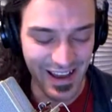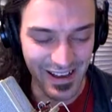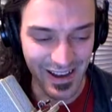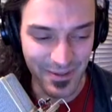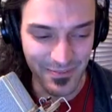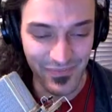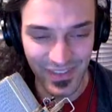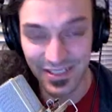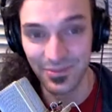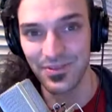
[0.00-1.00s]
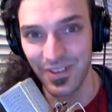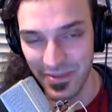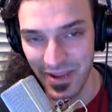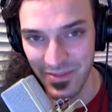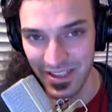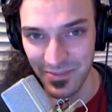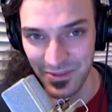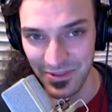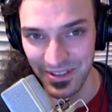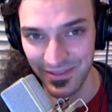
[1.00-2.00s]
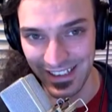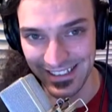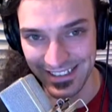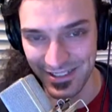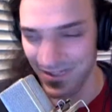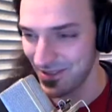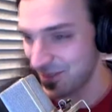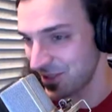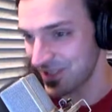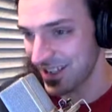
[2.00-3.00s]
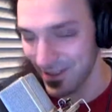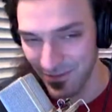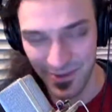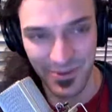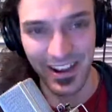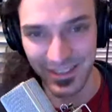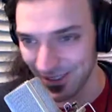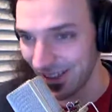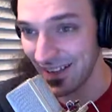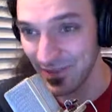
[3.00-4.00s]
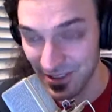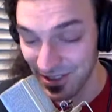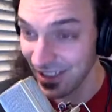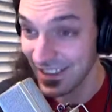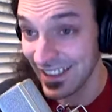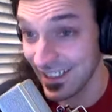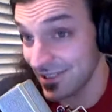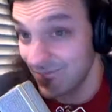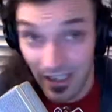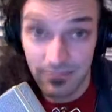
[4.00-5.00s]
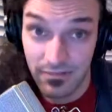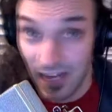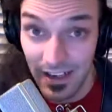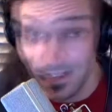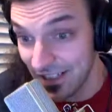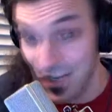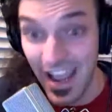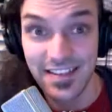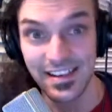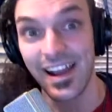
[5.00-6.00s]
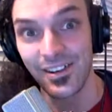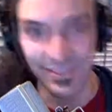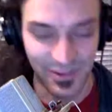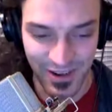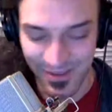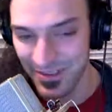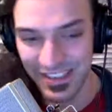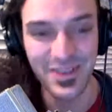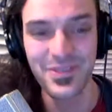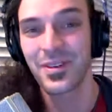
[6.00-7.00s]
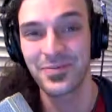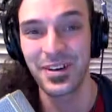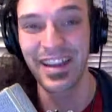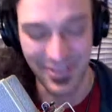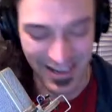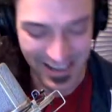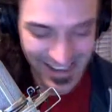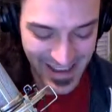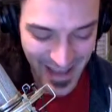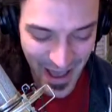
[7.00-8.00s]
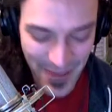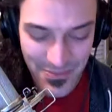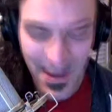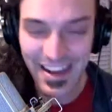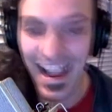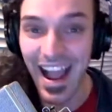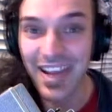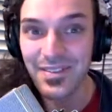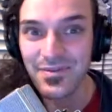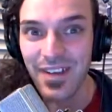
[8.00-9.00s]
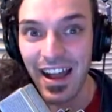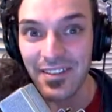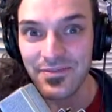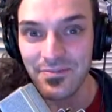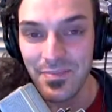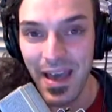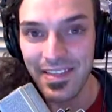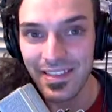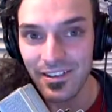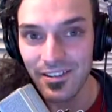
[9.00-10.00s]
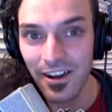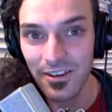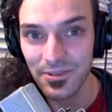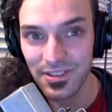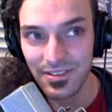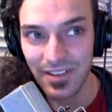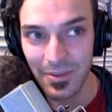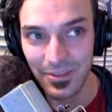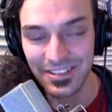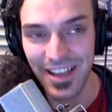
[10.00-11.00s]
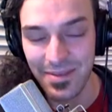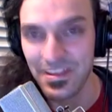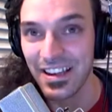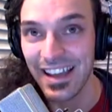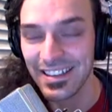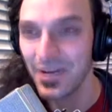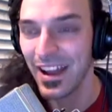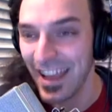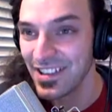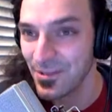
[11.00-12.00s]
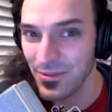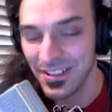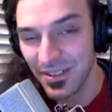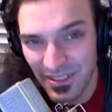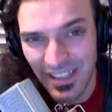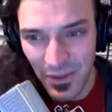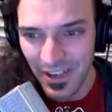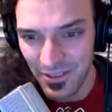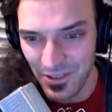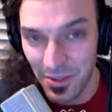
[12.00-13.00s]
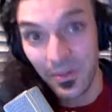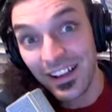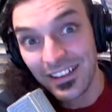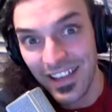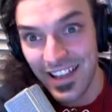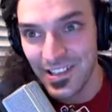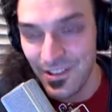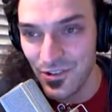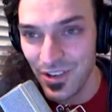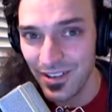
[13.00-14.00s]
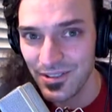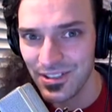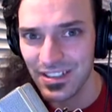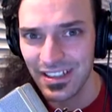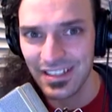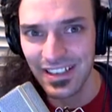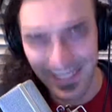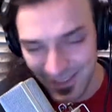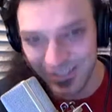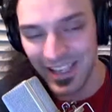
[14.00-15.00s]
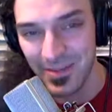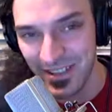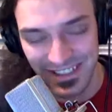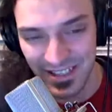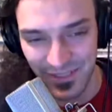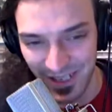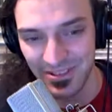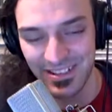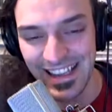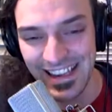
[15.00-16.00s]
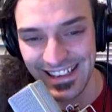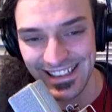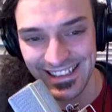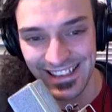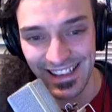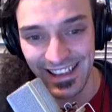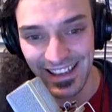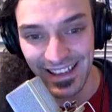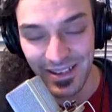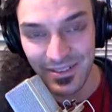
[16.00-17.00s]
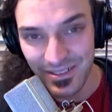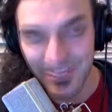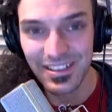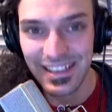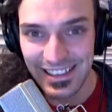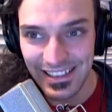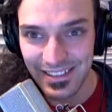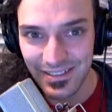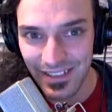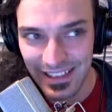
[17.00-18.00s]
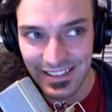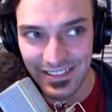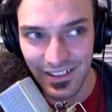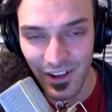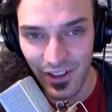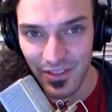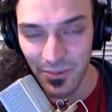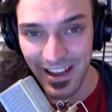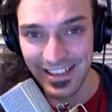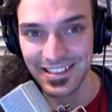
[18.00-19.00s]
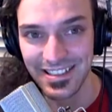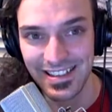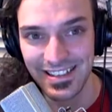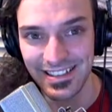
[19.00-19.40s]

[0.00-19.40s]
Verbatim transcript: Um, that's what's fun about being a music fan. Just, just kind of throughout your life, just like, oh, I like jazz now, or, you know, or whatever. But I, I've met the host a couple of times, and I know I asked her one time, I was like, why don't you do a podcast to the show? She's like, and looked at me as if I was an idiot. I was like, I, all, the rights.